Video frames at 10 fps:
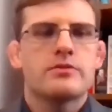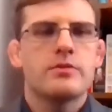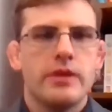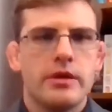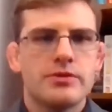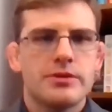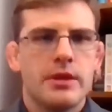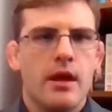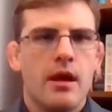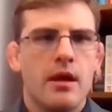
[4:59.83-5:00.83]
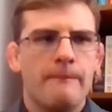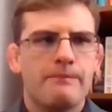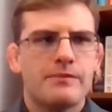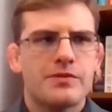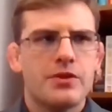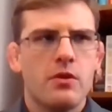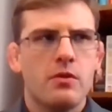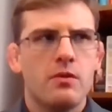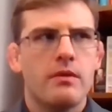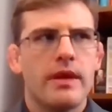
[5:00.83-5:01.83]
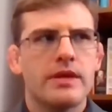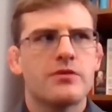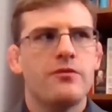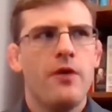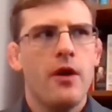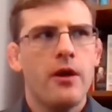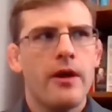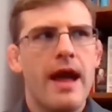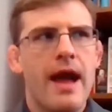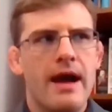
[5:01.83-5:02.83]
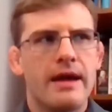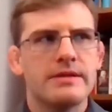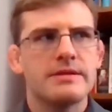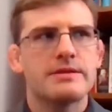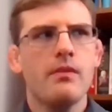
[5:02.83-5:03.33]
really interesting. Um, so, as far as